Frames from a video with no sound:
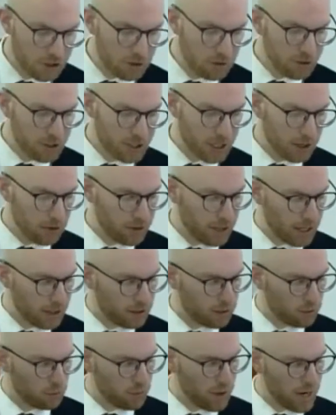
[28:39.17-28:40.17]
he shows here
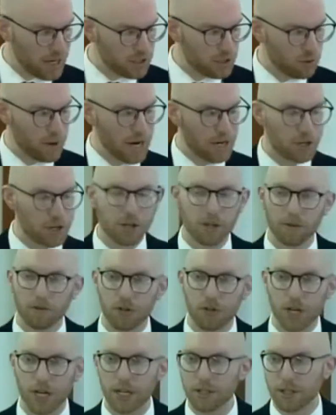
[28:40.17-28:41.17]
that the resurrection
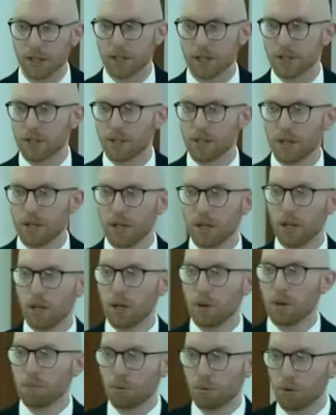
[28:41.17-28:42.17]
of Jesus
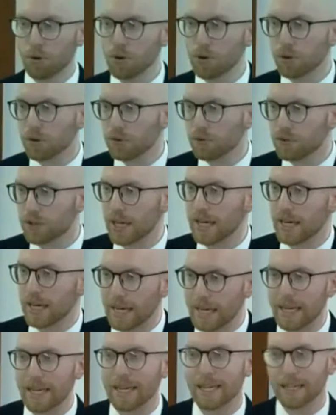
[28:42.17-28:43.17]
proves that
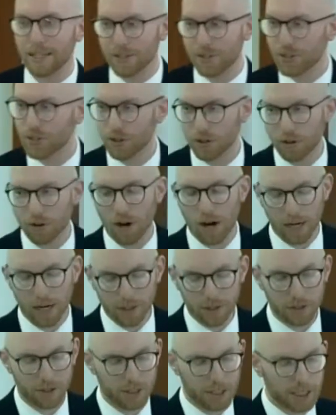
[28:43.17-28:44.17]
he is the
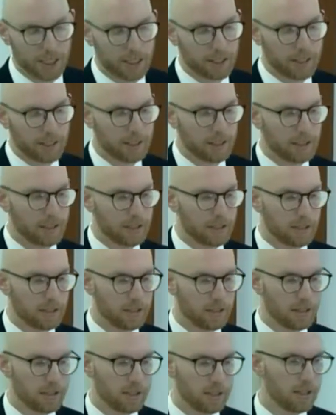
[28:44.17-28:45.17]
Christ.
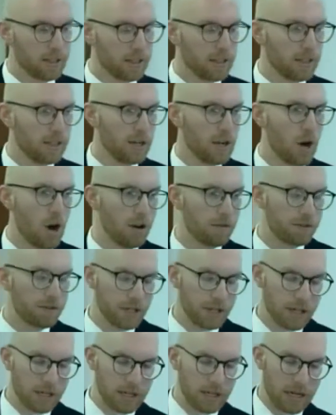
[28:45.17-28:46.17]

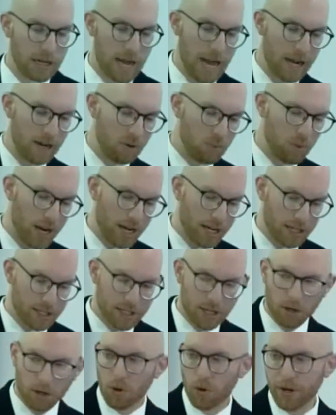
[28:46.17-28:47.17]
Often uh, at a wedding
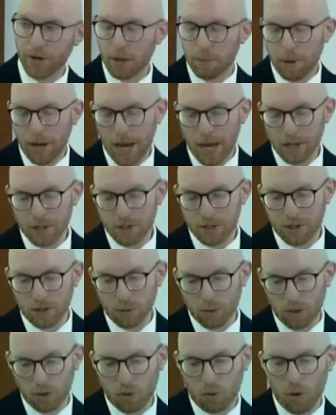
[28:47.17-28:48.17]
ceremony, a
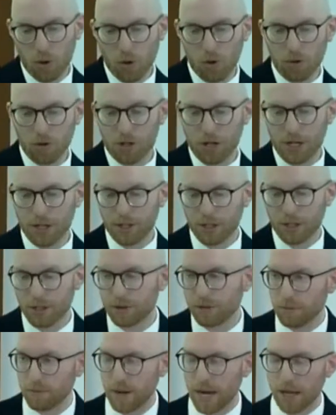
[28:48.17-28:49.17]
pastor will quote
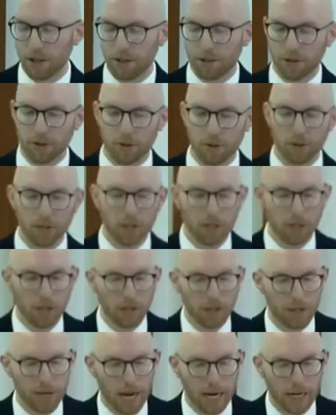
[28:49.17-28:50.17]
Jesus from Matthew
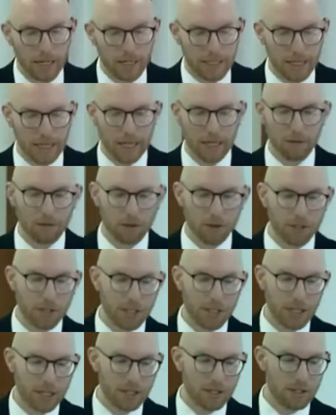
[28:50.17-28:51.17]
19,
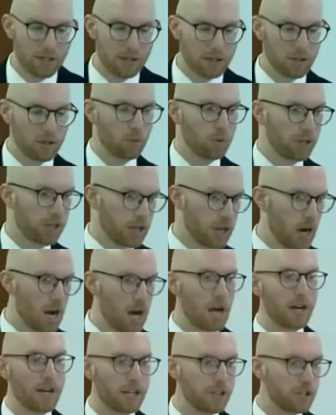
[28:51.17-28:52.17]
verse 6 What
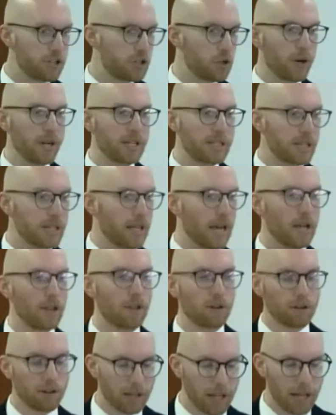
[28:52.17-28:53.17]
God has joined
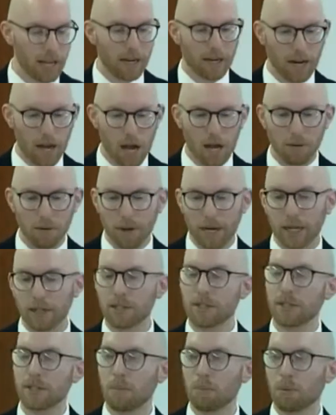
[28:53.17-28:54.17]
together, let not
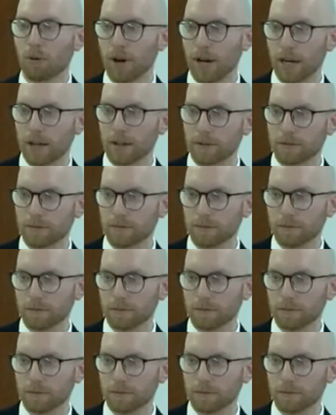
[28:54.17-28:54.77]
man separate.